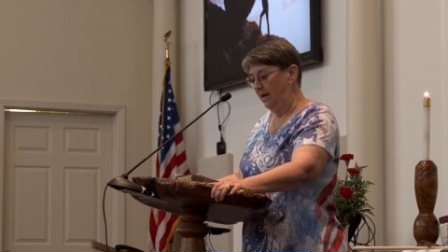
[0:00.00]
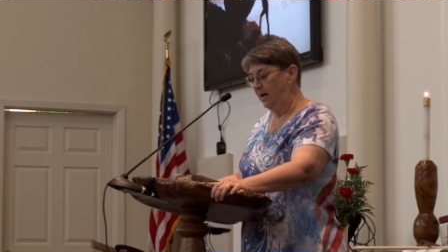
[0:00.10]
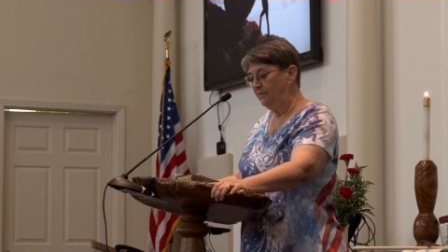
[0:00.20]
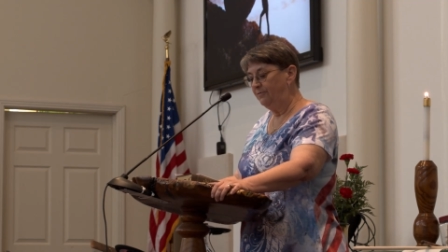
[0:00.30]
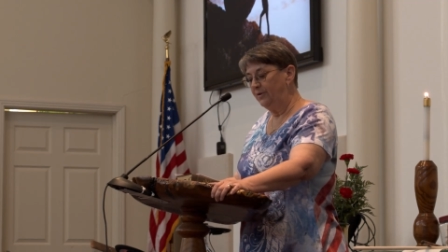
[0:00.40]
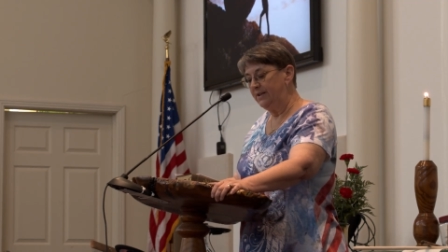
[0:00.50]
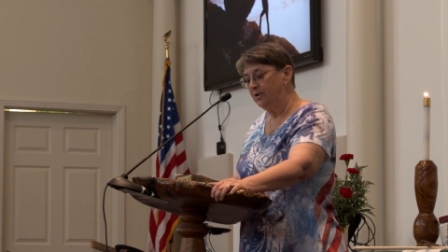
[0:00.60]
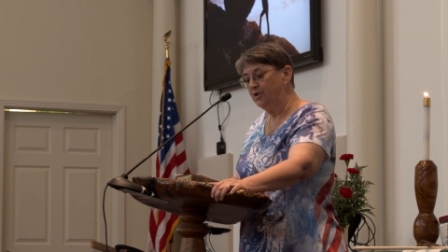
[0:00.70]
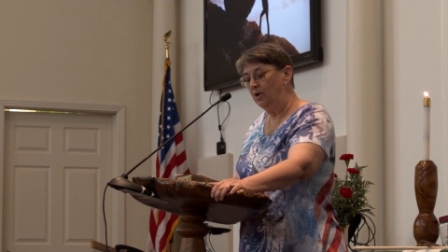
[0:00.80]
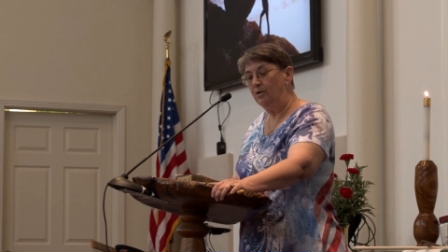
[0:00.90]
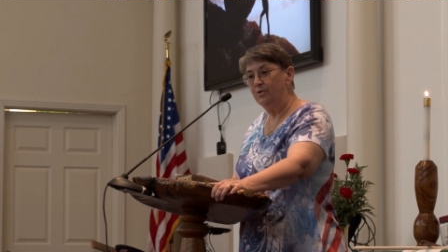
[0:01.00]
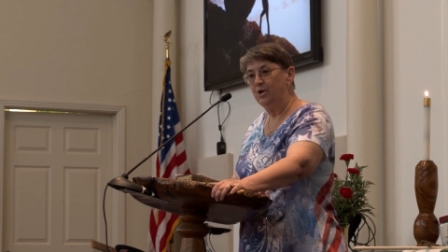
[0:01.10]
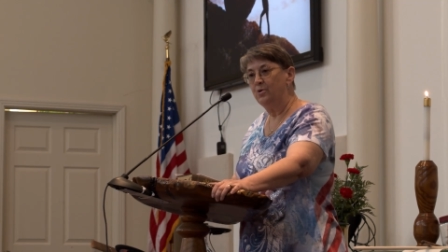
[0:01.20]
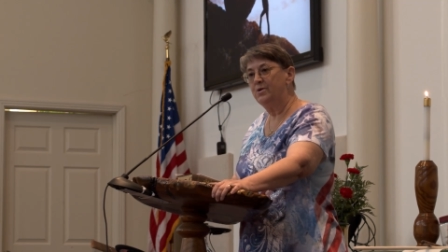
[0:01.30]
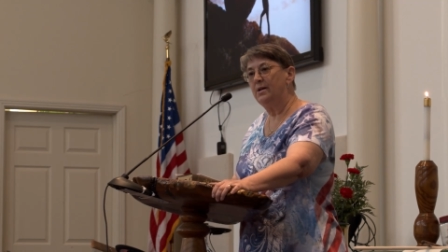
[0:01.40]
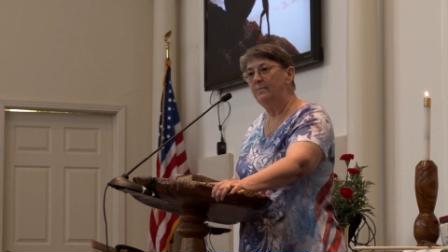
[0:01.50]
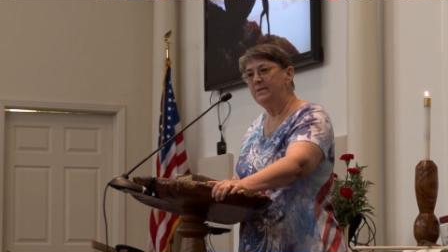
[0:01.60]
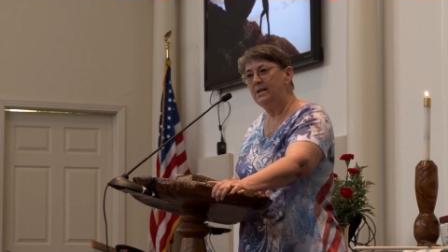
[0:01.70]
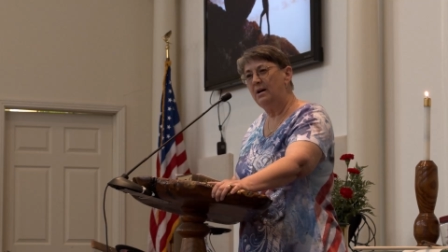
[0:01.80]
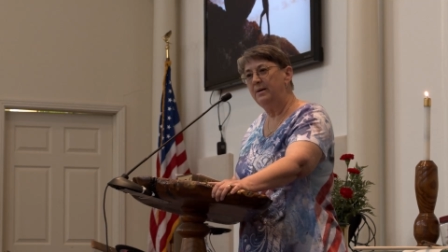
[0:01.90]
And for the adults who
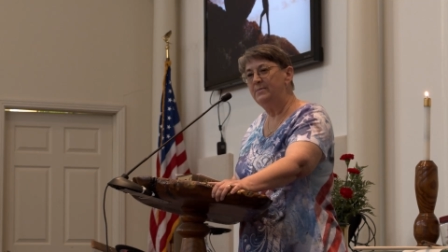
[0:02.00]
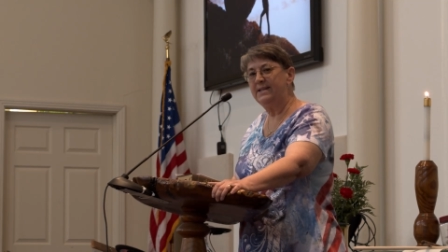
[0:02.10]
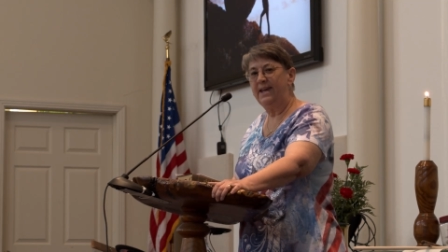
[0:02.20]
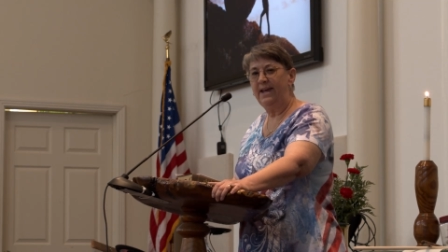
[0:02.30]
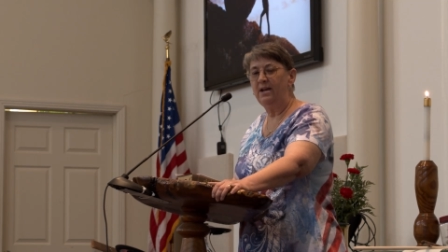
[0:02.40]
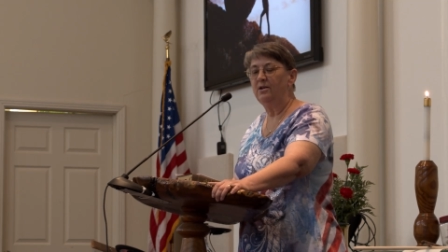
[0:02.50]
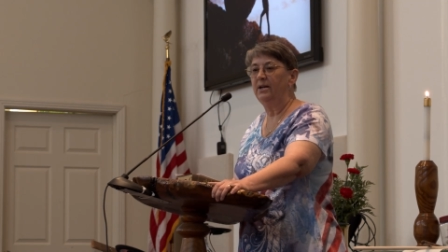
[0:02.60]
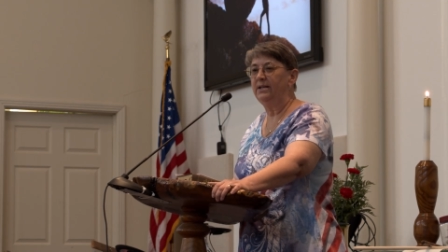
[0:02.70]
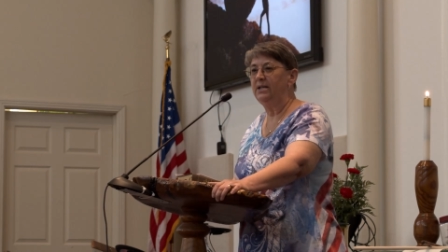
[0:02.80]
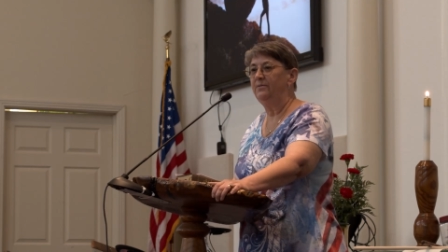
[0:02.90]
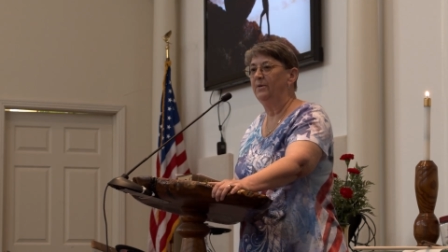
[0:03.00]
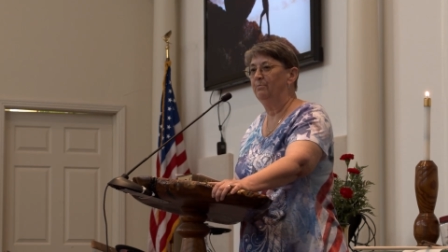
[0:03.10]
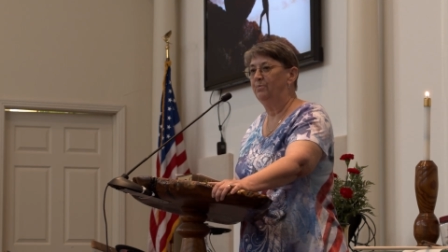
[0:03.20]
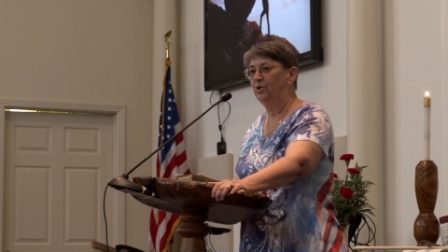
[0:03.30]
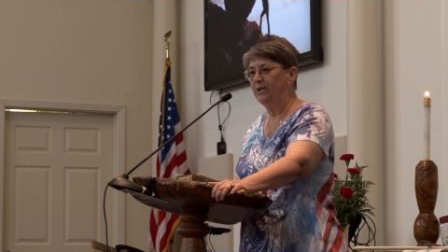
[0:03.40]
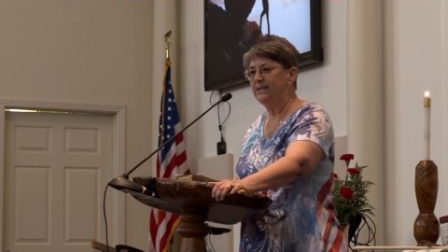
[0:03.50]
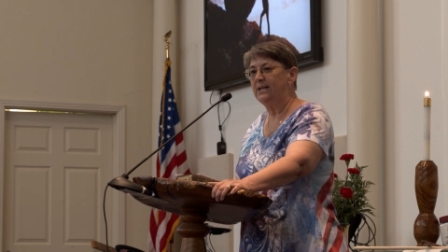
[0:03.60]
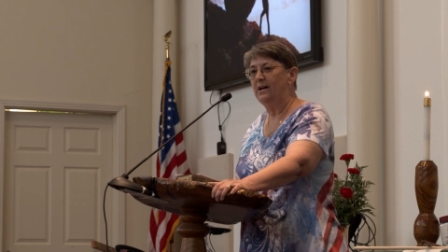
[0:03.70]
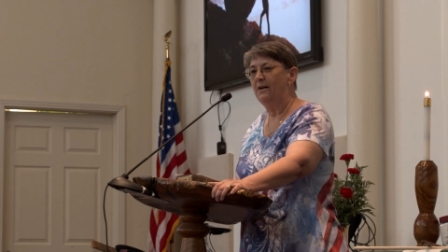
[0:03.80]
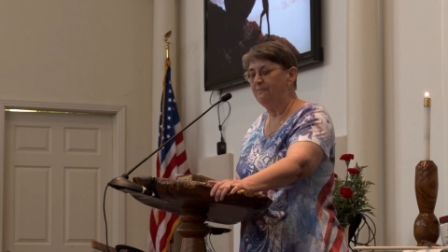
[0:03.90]
sometimes cannot even put
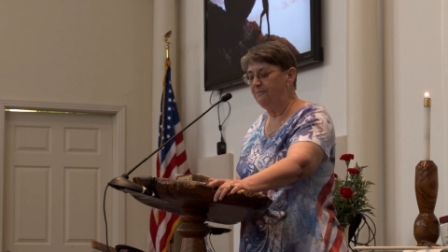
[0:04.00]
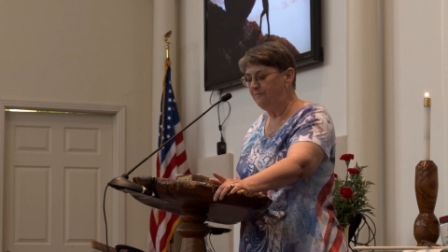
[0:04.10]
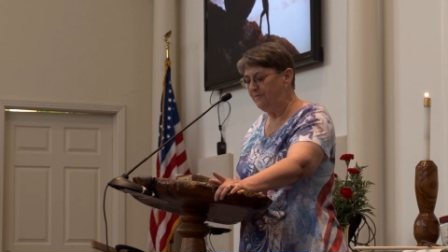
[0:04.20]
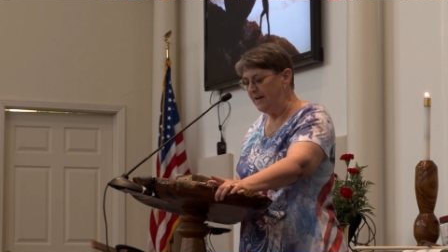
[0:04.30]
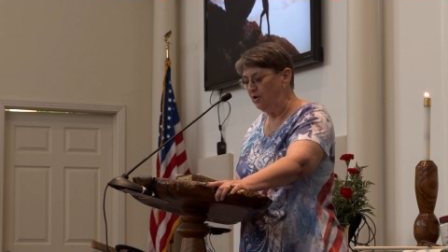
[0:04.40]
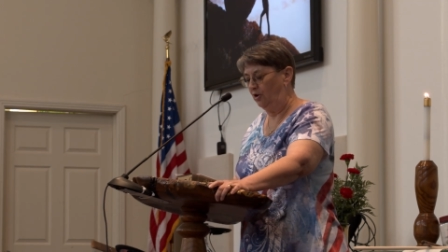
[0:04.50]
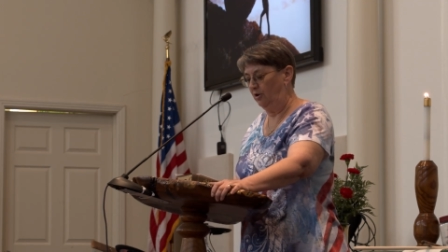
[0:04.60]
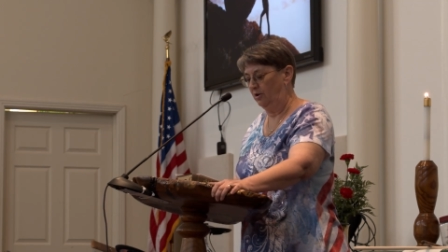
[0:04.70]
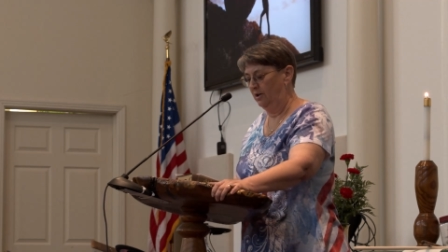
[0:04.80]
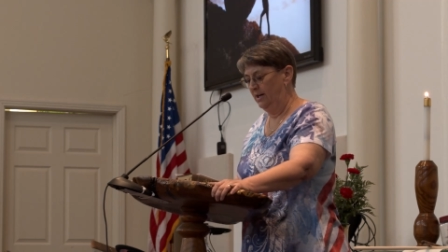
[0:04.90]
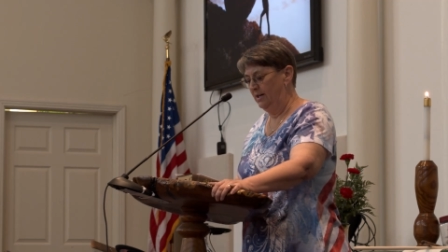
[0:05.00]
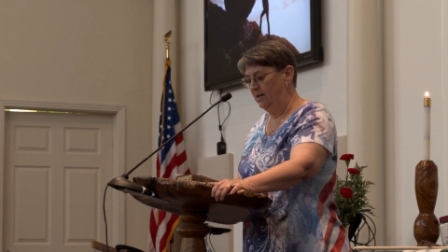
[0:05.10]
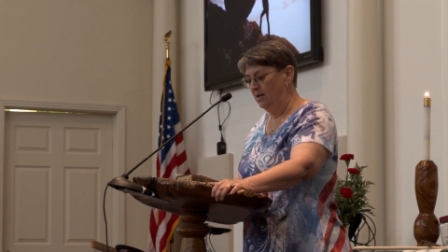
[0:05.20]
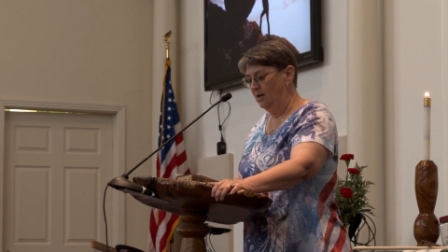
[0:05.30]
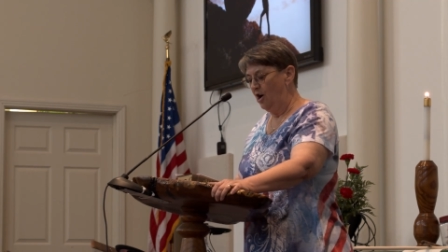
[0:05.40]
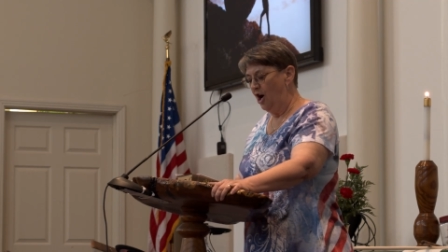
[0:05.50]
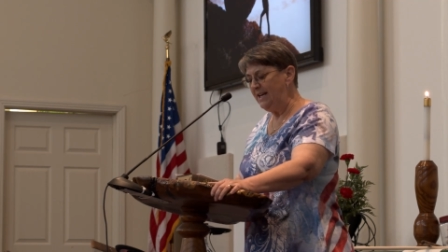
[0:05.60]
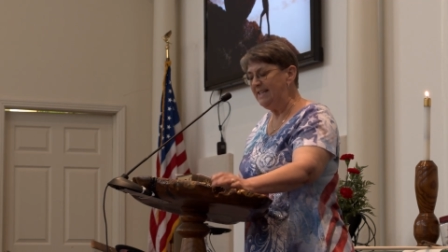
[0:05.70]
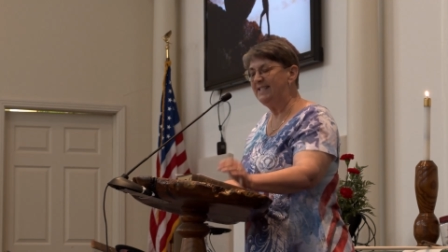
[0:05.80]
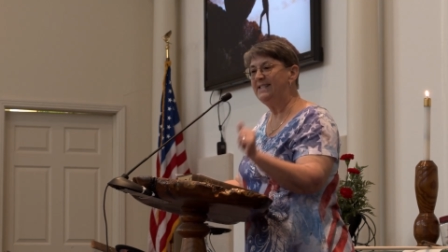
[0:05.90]
a finger on
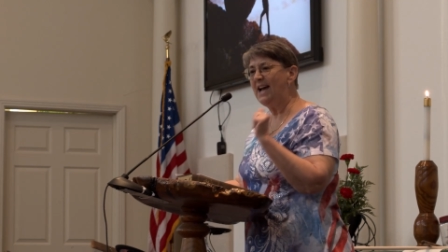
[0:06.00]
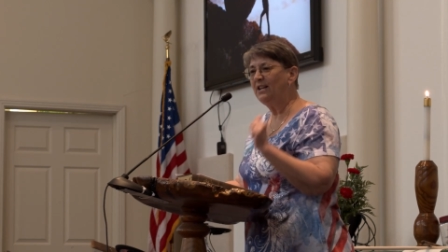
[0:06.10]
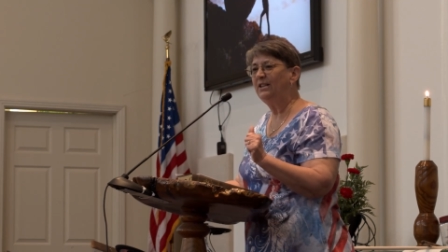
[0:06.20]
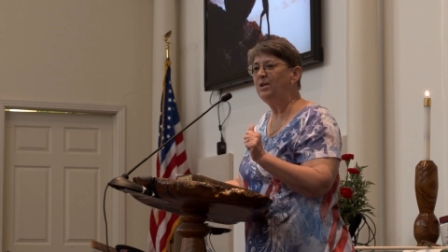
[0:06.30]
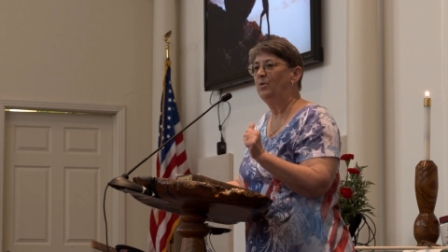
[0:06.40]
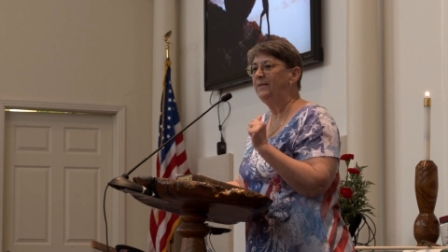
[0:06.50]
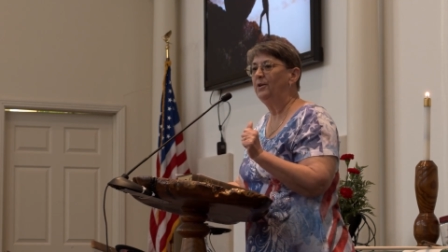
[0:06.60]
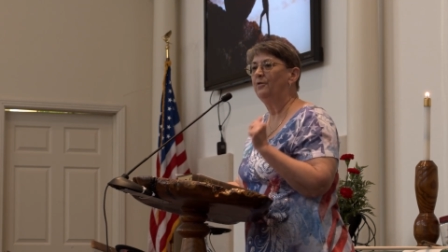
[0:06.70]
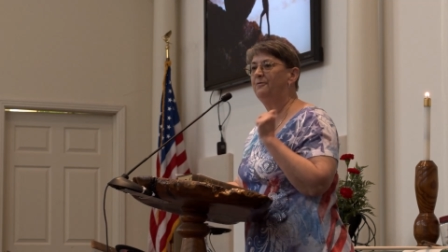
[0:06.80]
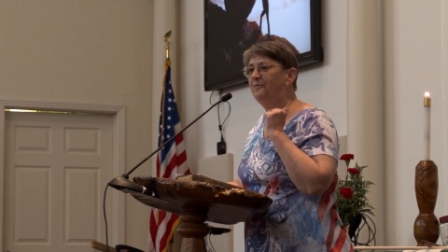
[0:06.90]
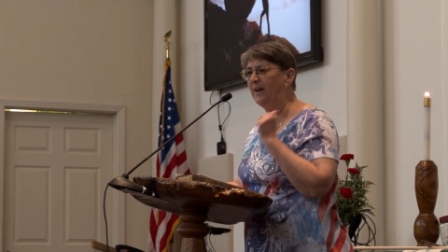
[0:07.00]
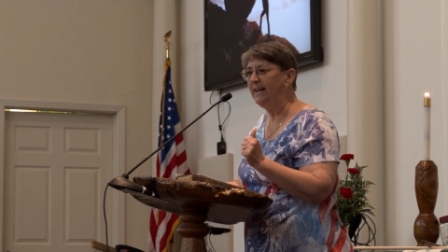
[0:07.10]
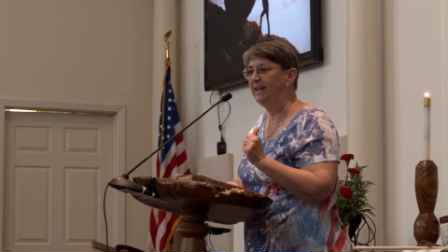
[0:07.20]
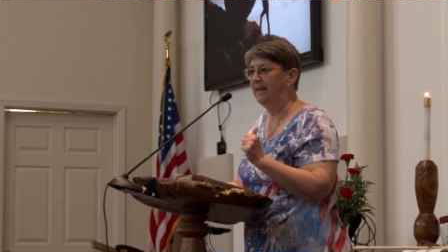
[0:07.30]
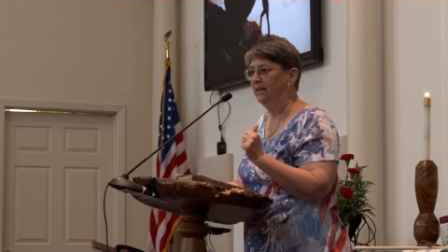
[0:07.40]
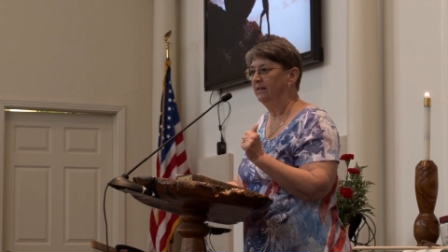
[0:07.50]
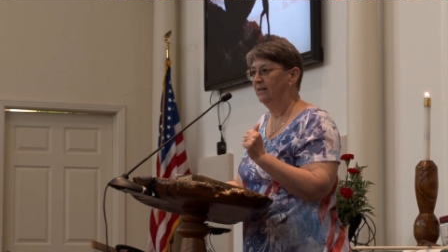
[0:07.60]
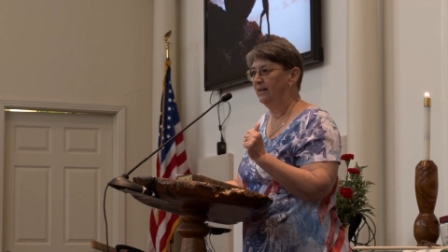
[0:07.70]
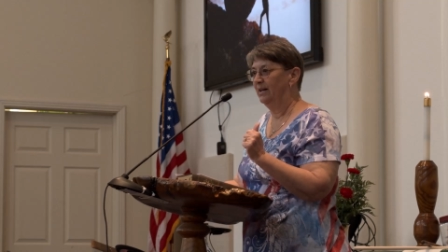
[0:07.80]
exactly what they're fighting,